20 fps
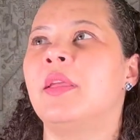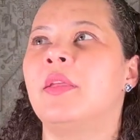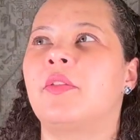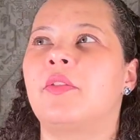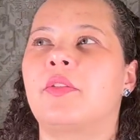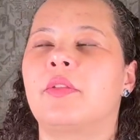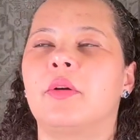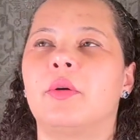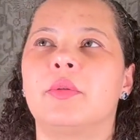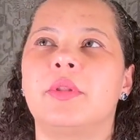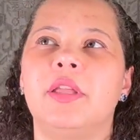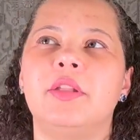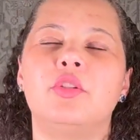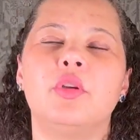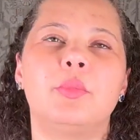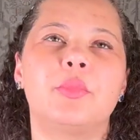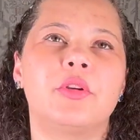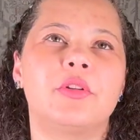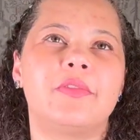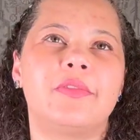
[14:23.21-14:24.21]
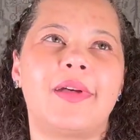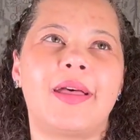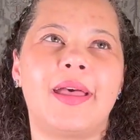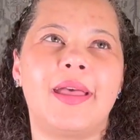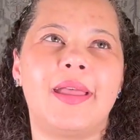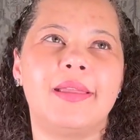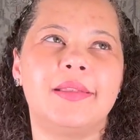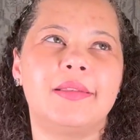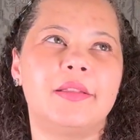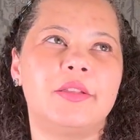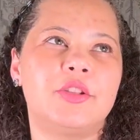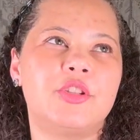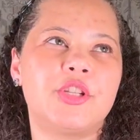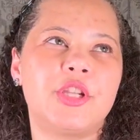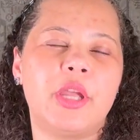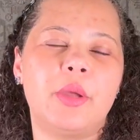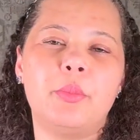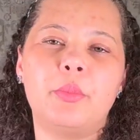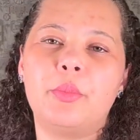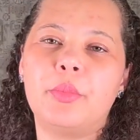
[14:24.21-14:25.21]
So they do provide the
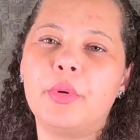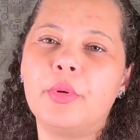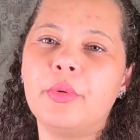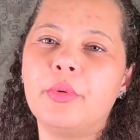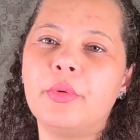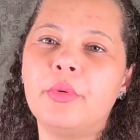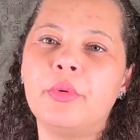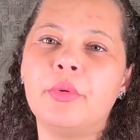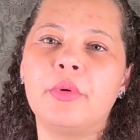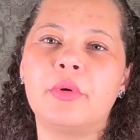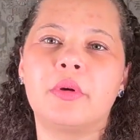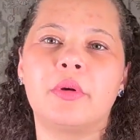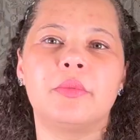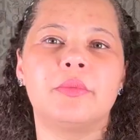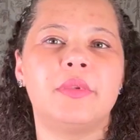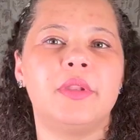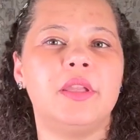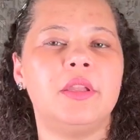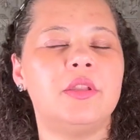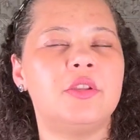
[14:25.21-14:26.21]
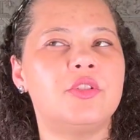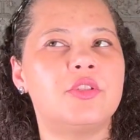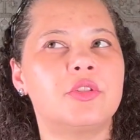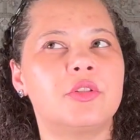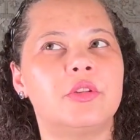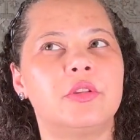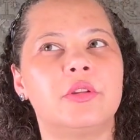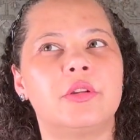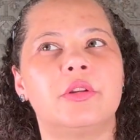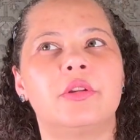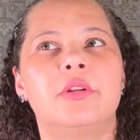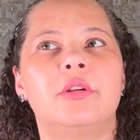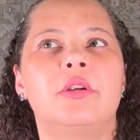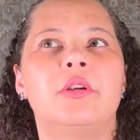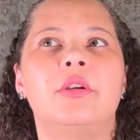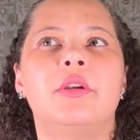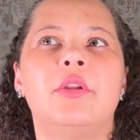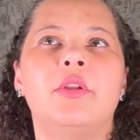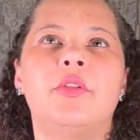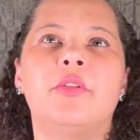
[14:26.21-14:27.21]
shampoo,
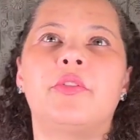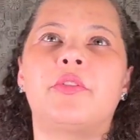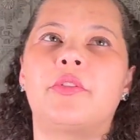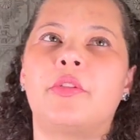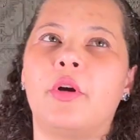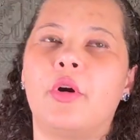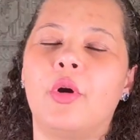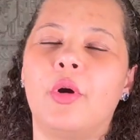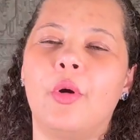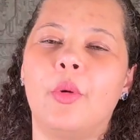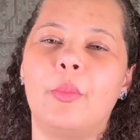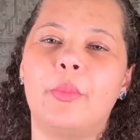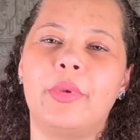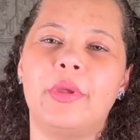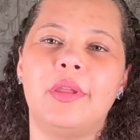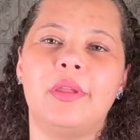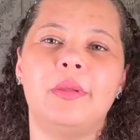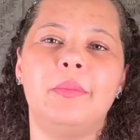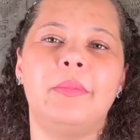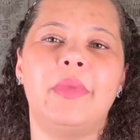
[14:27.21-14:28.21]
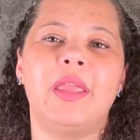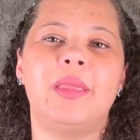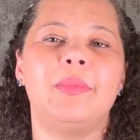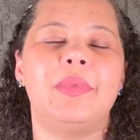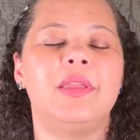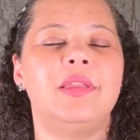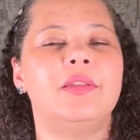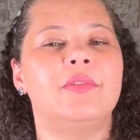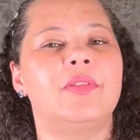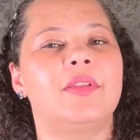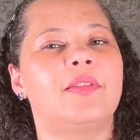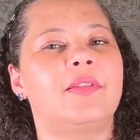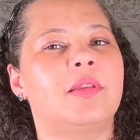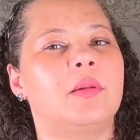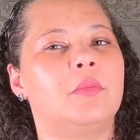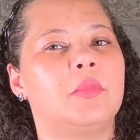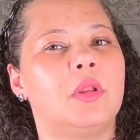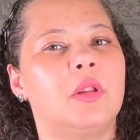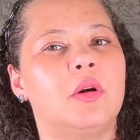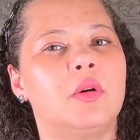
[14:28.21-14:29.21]
conditioner, soap, maybe even
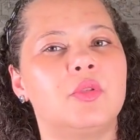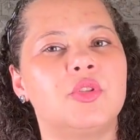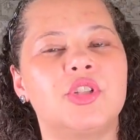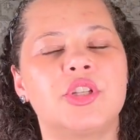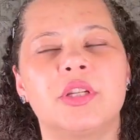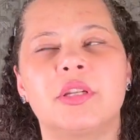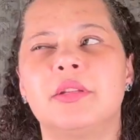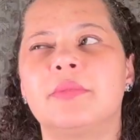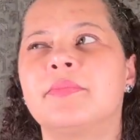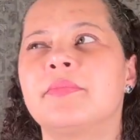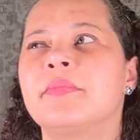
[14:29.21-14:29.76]
some lotion.